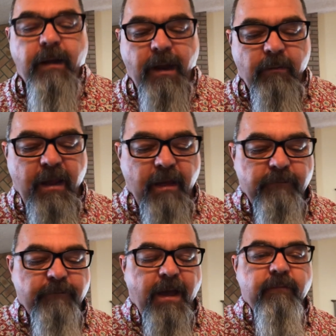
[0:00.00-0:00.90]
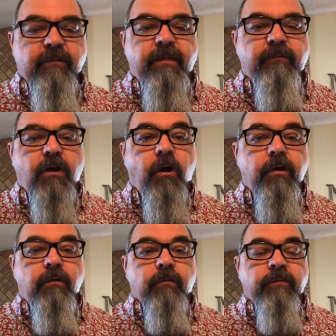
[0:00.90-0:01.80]
and I would have five or seven
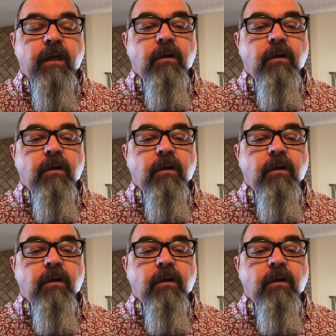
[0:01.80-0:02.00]
articles